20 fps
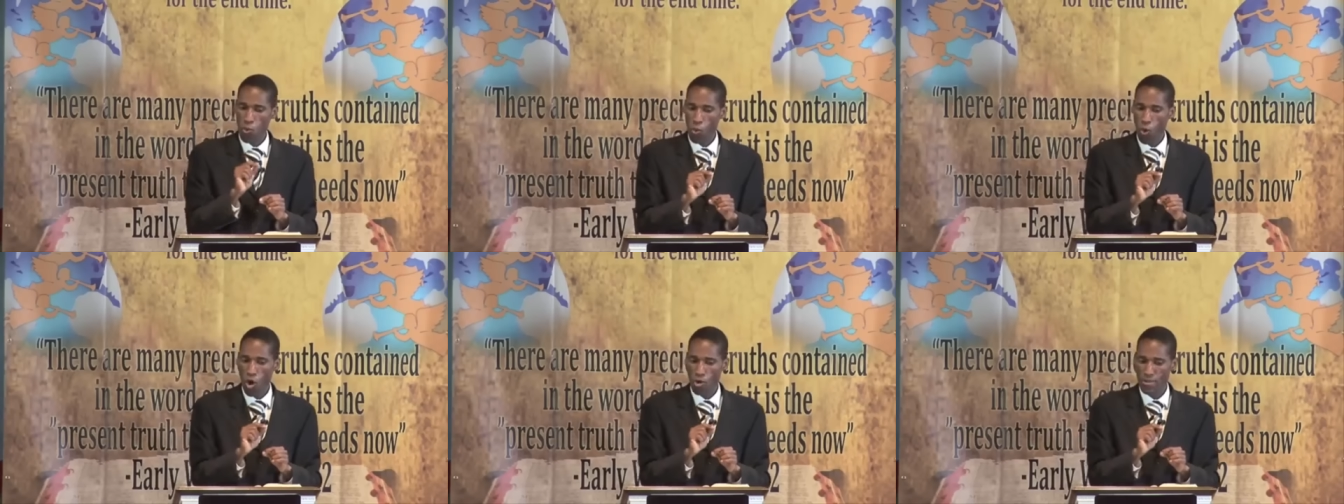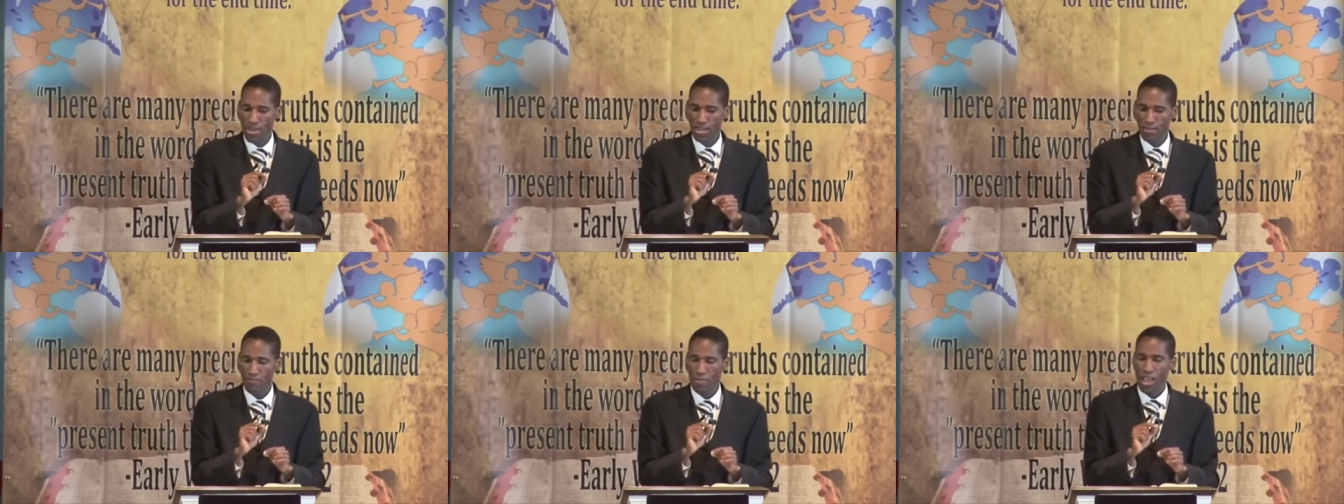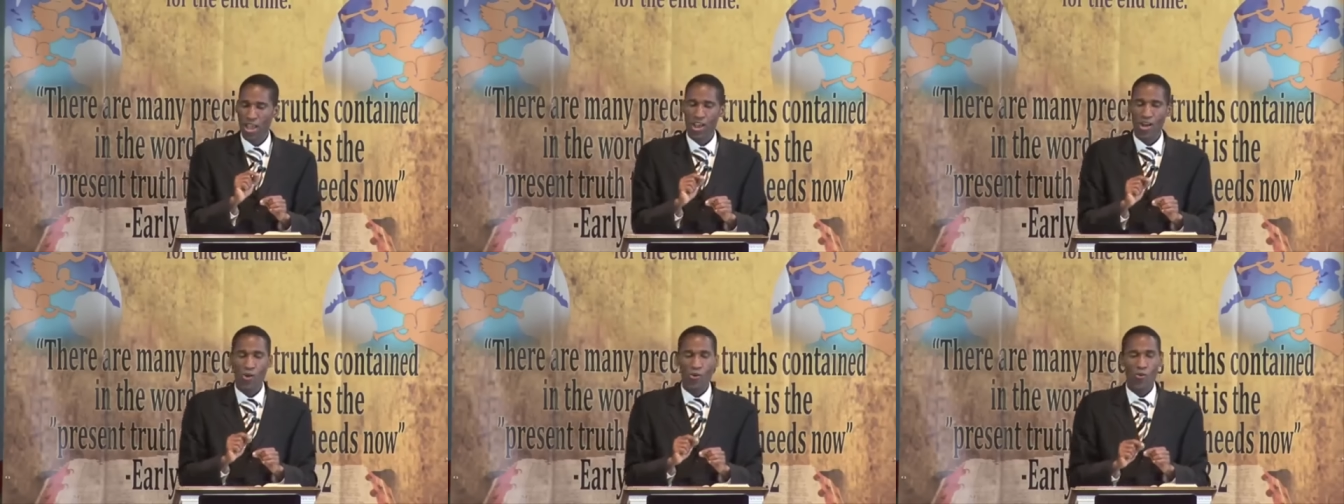warming
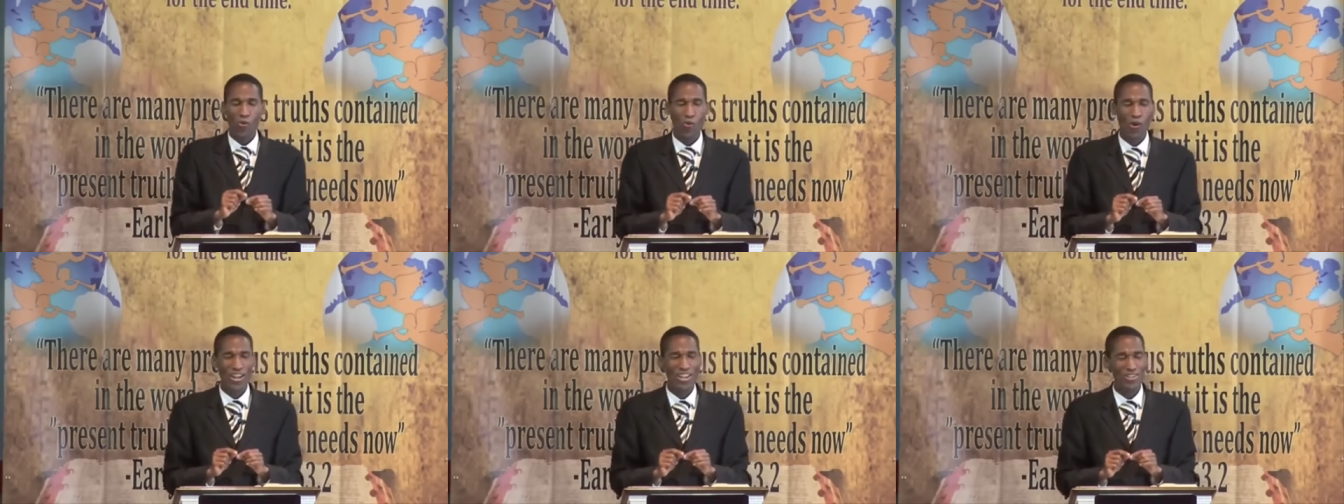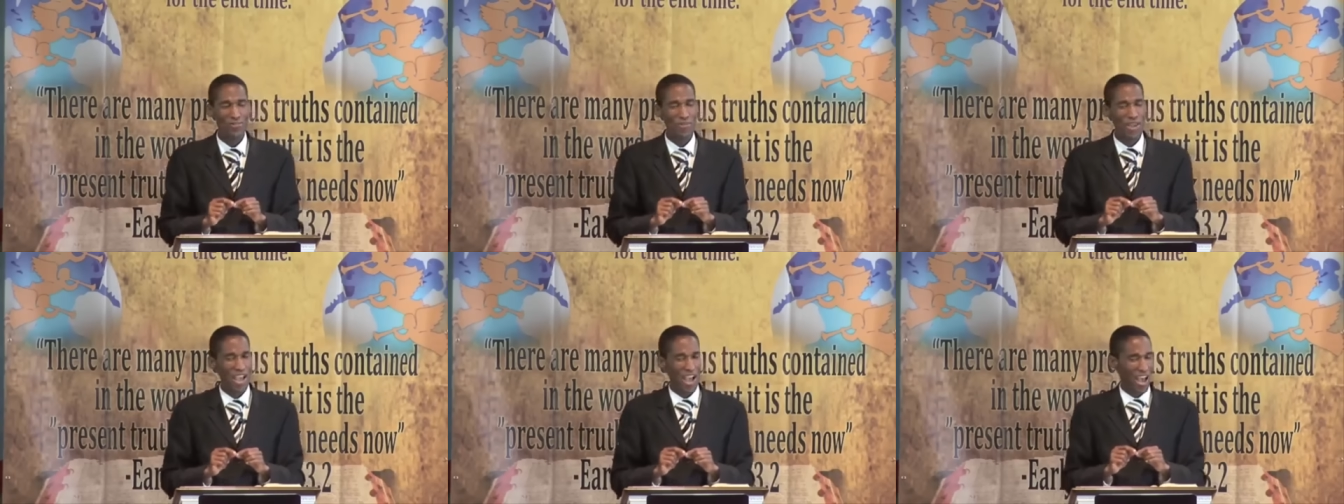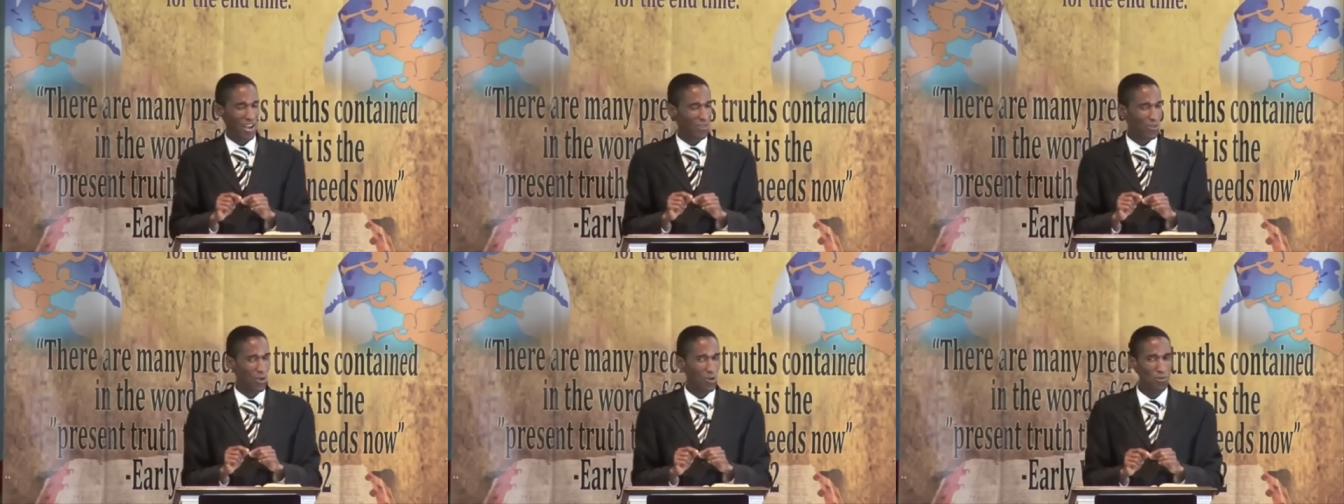what is
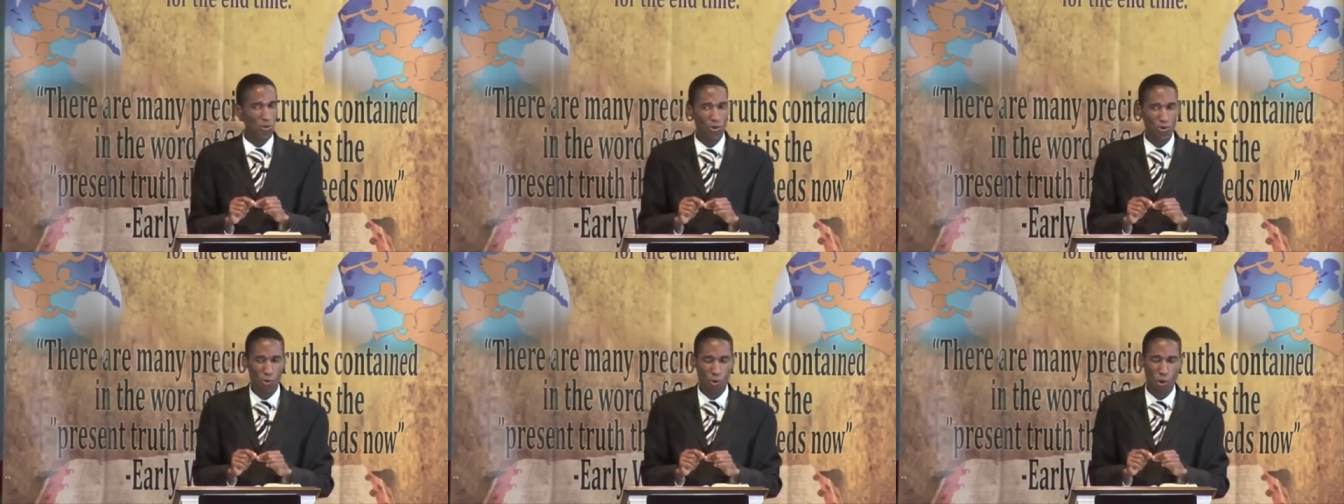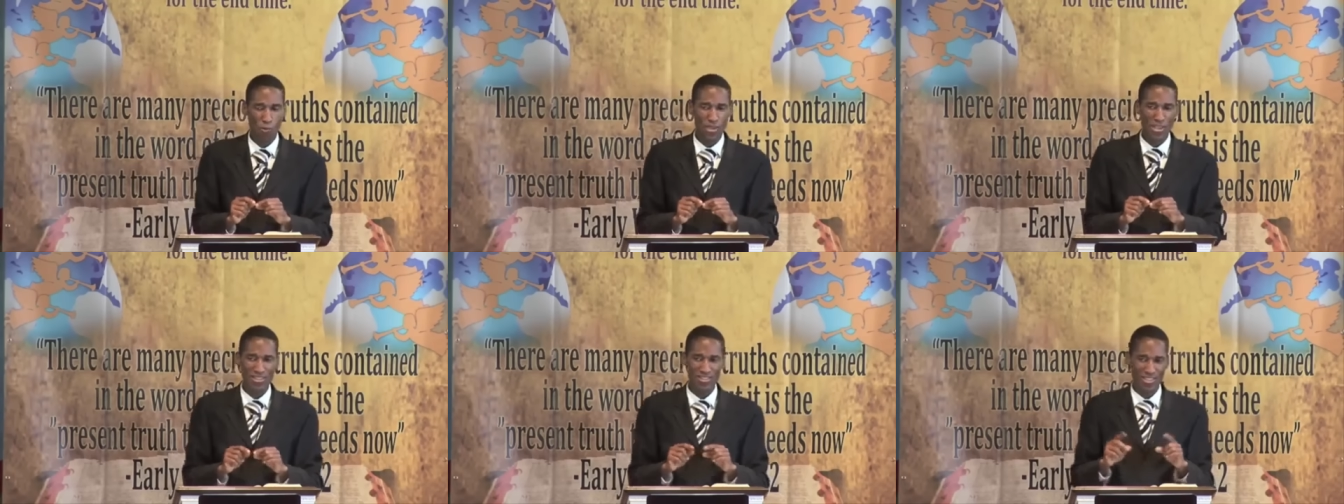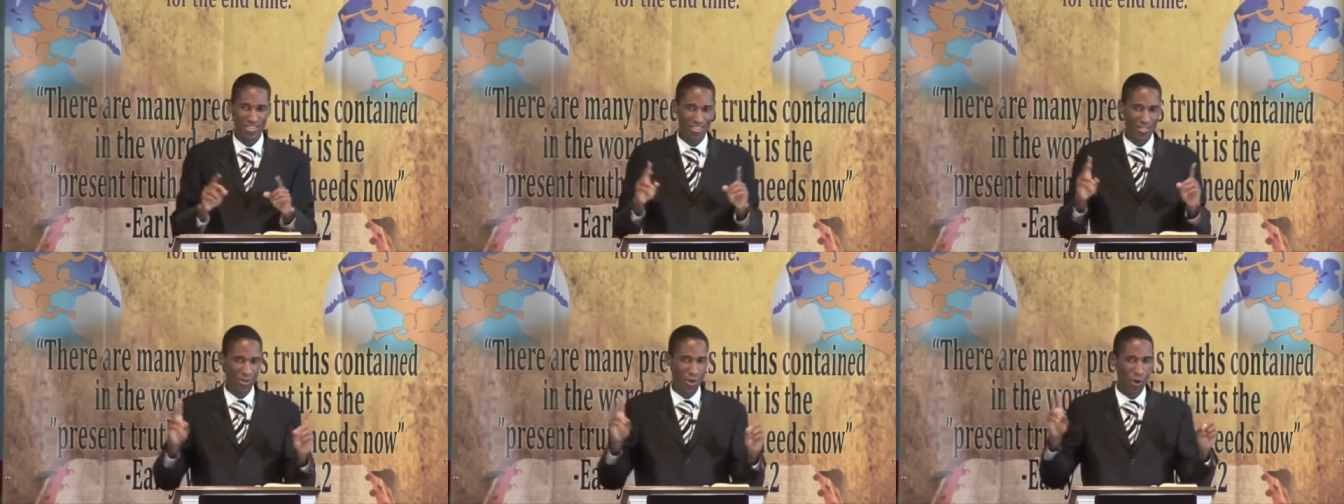behind global warming,
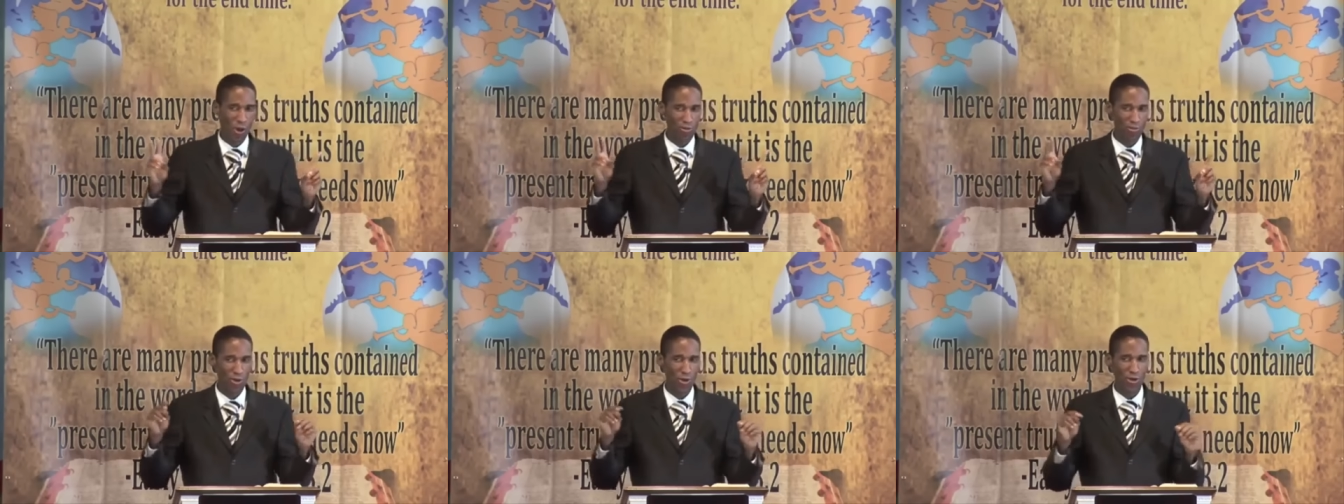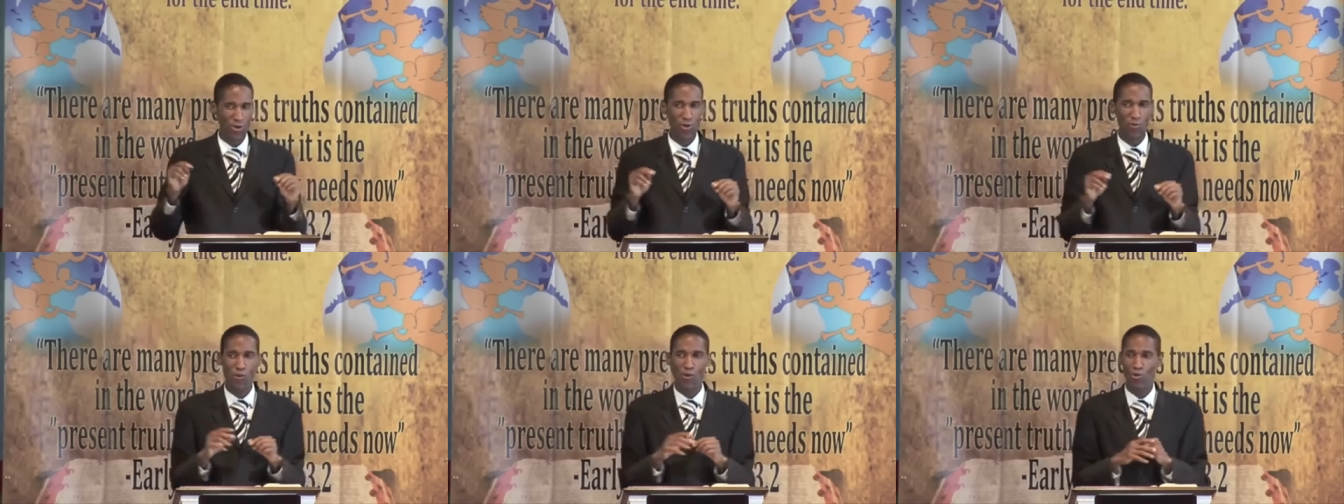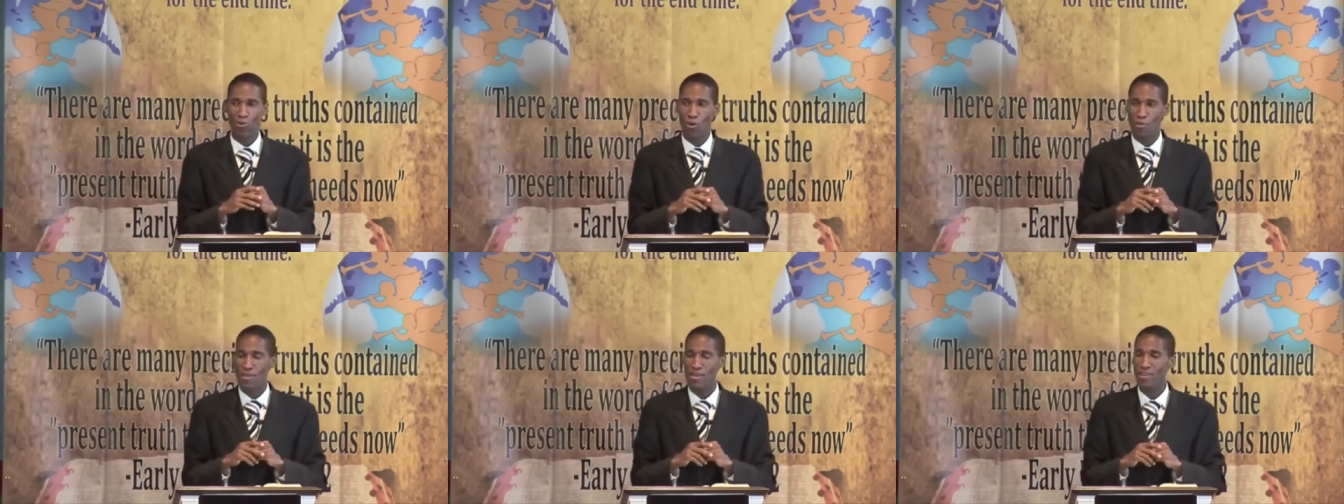this call for
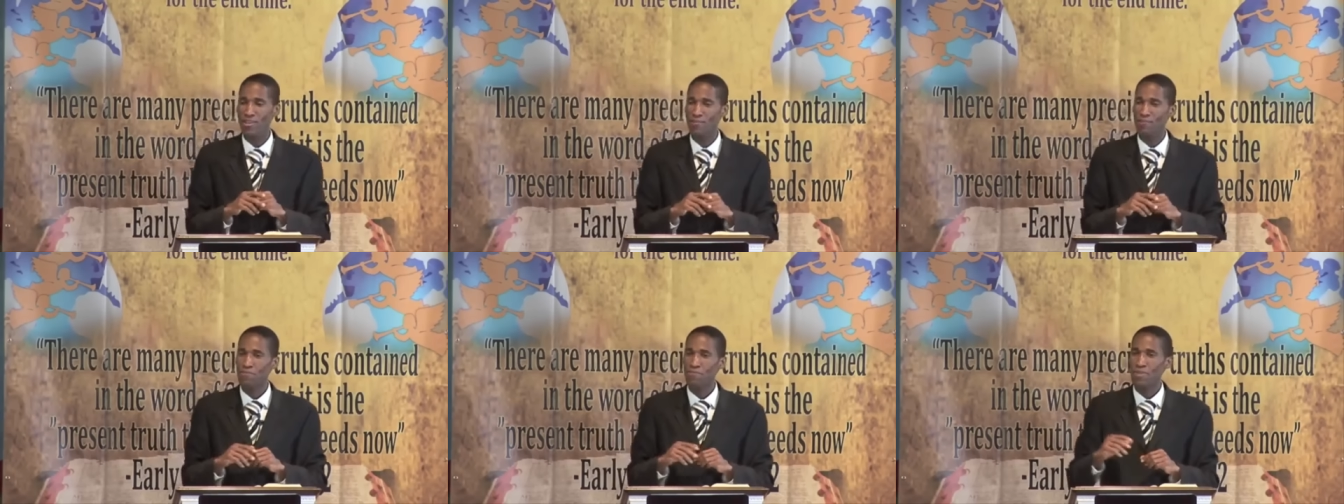global warming?